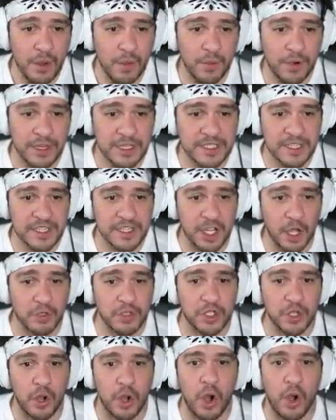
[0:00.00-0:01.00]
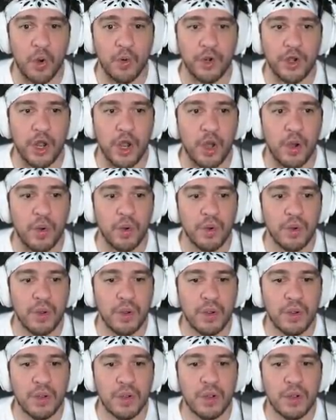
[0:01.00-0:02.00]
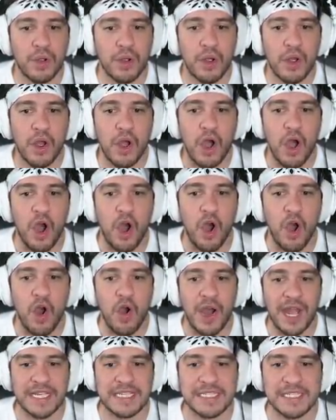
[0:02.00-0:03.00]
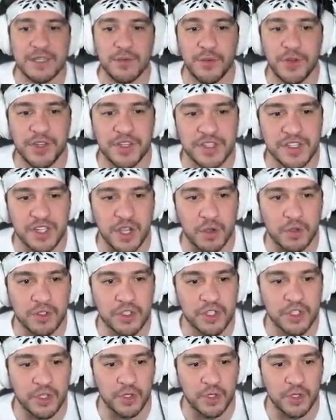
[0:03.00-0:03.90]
Where does this go to? Oh no. Oh, I see where this goes